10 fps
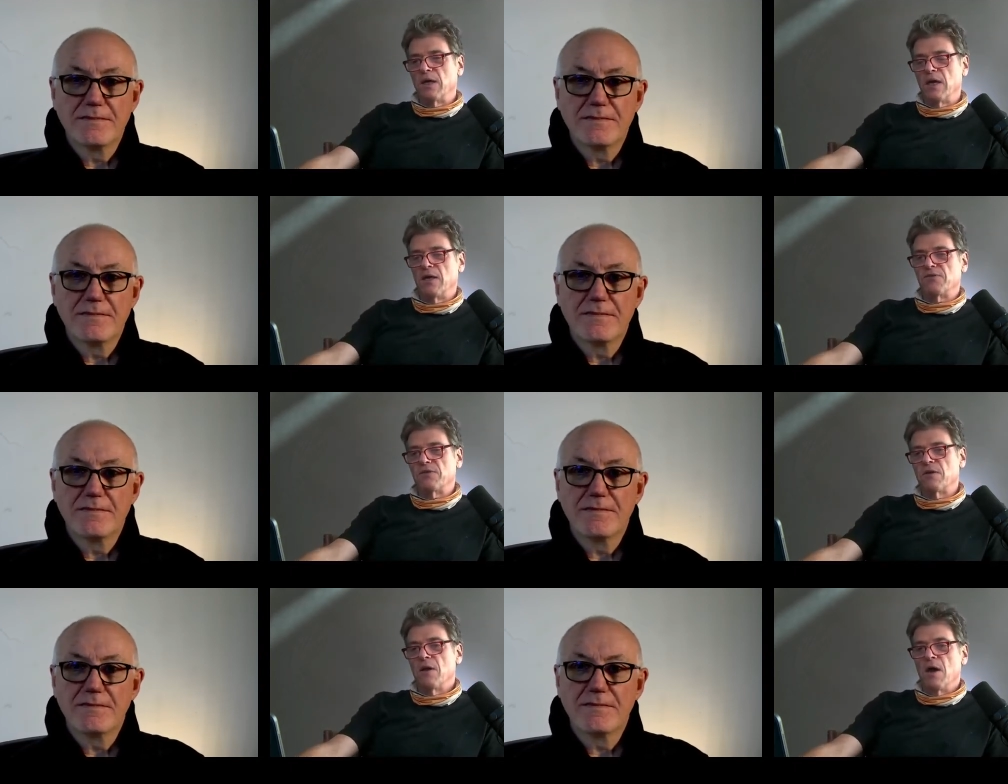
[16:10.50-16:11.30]

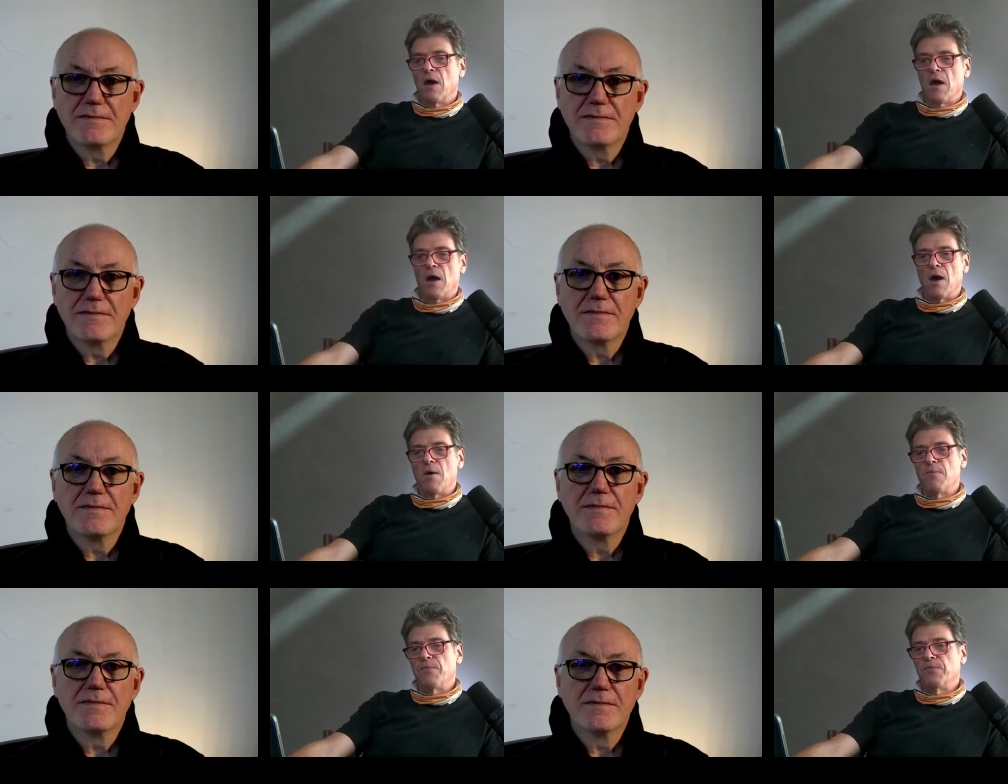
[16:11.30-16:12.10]
Speaker 1: um,
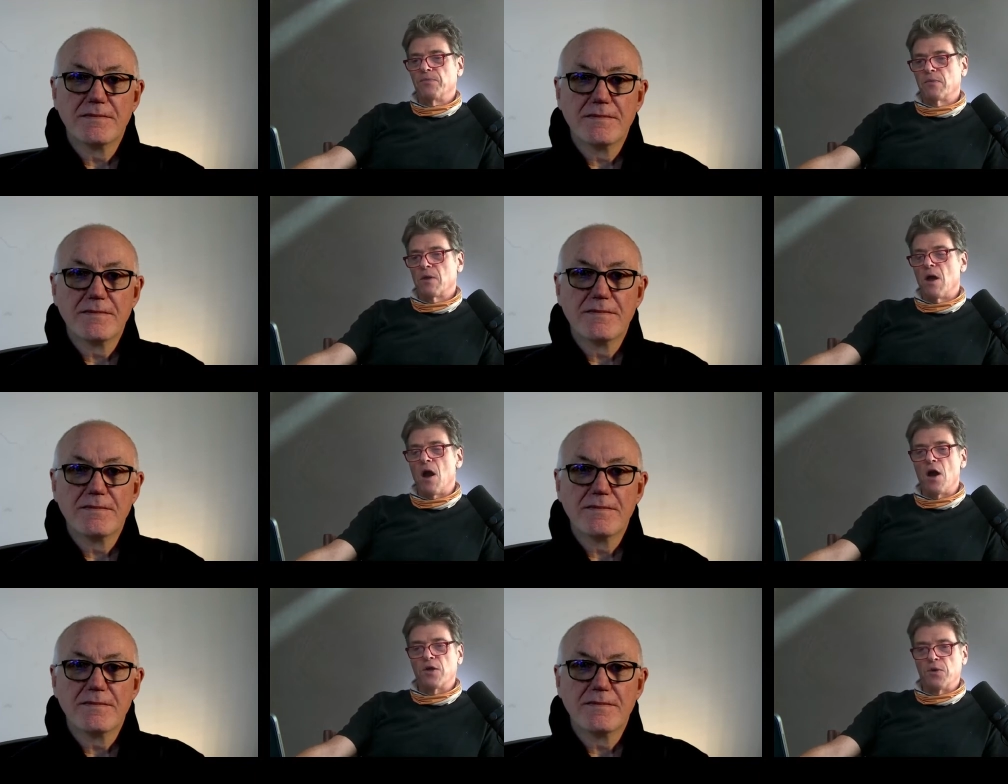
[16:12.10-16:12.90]
argues that it's
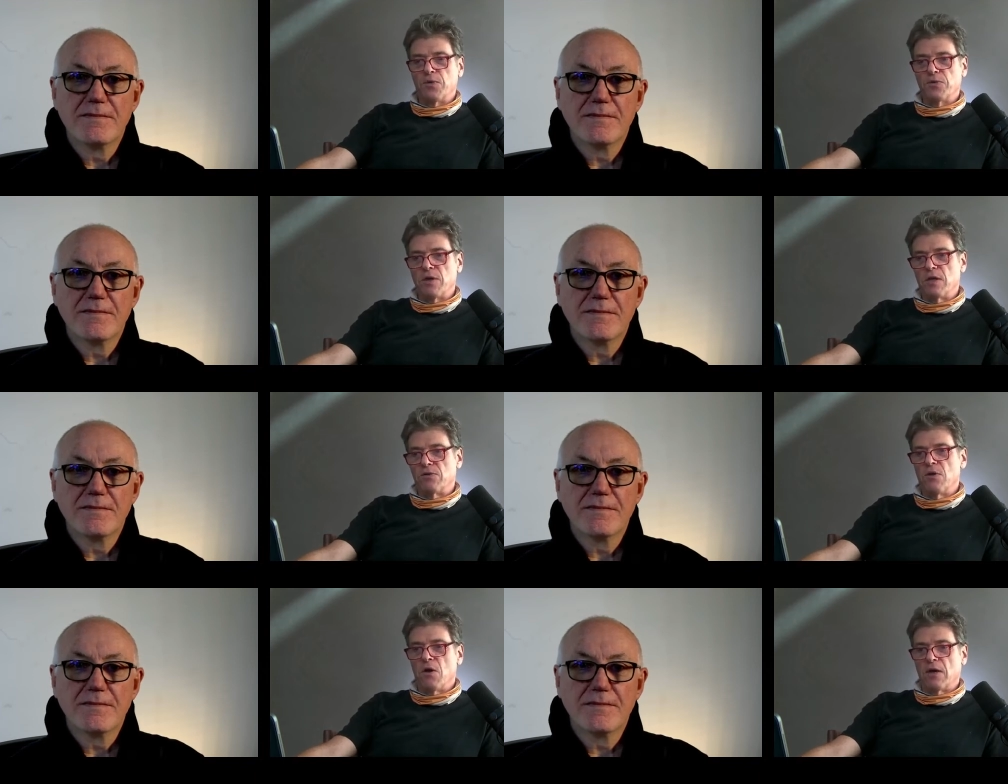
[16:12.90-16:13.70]
not
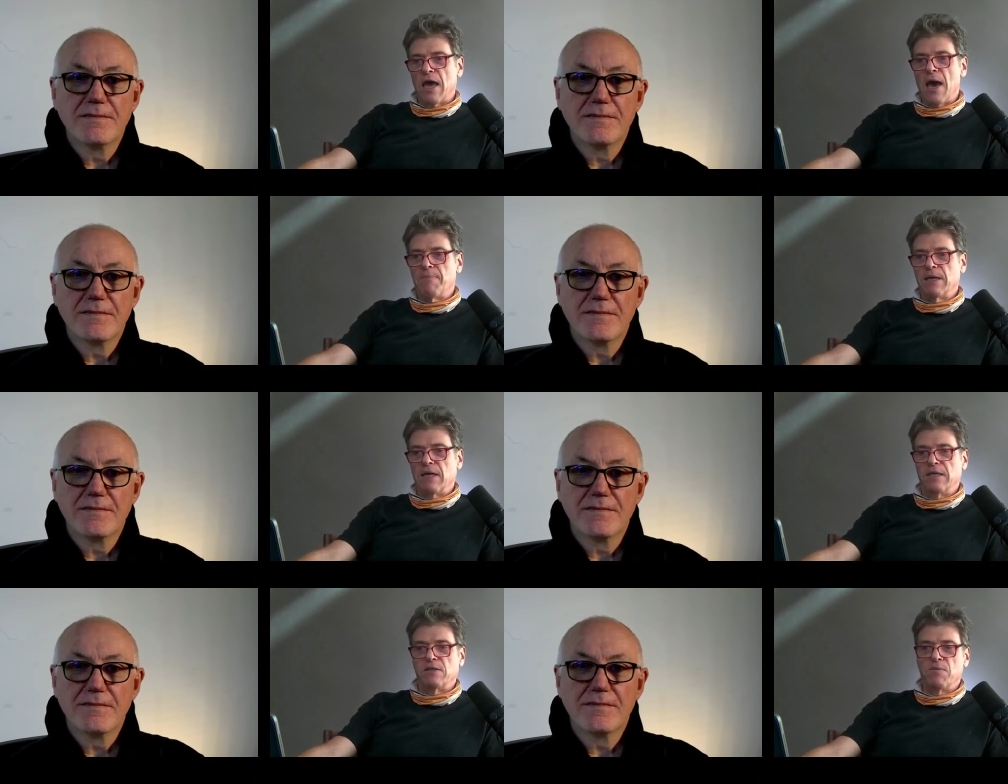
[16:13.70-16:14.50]
capitalism that's
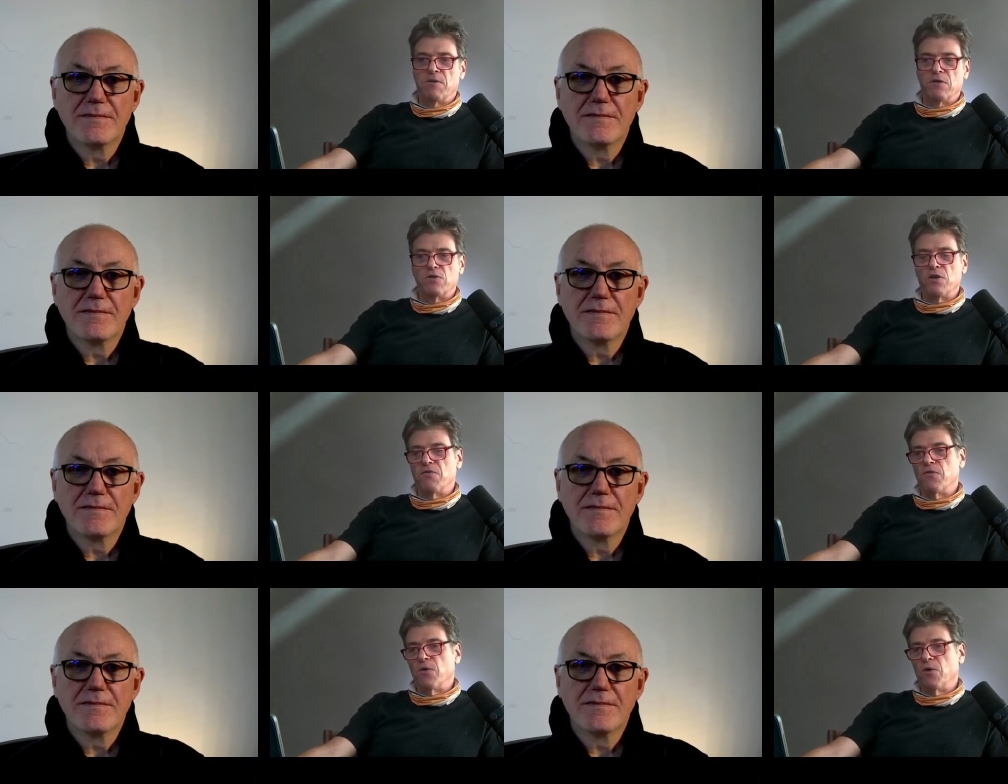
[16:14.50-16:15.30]
deformed, it's
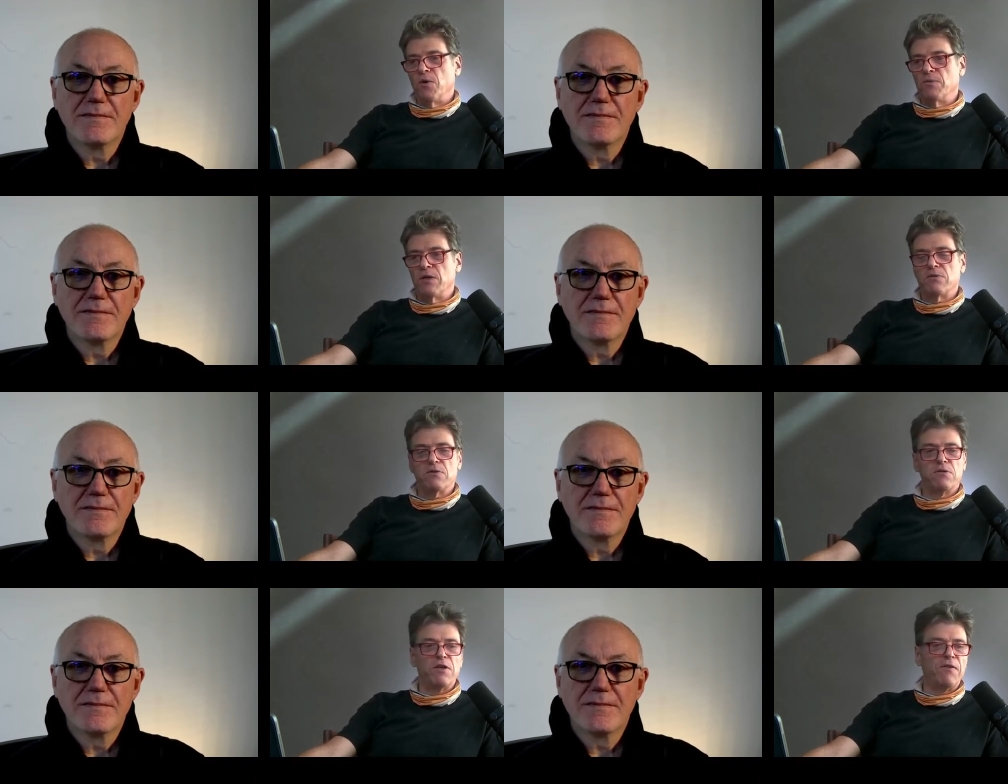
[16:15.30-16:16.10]
civilization
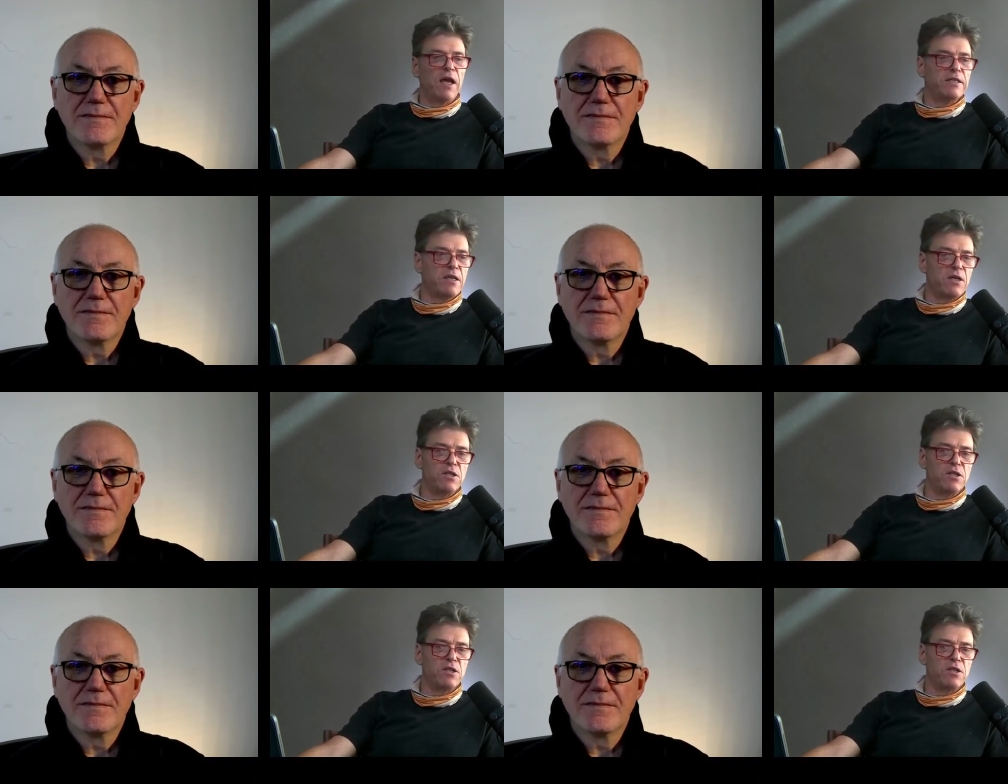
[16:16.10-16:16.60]
itself.